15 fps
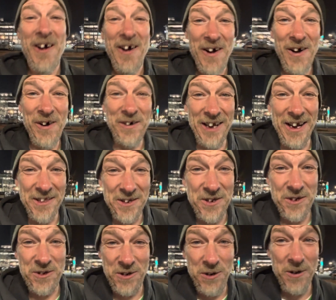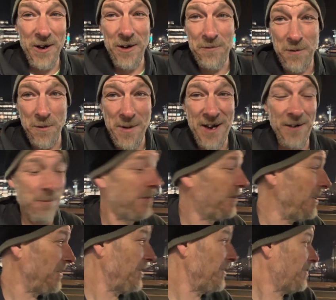Okay, this is too good
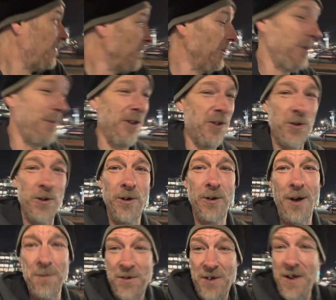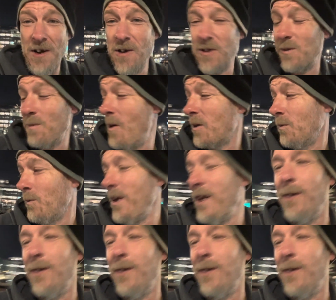to be true. I'm sitting here smoking weed,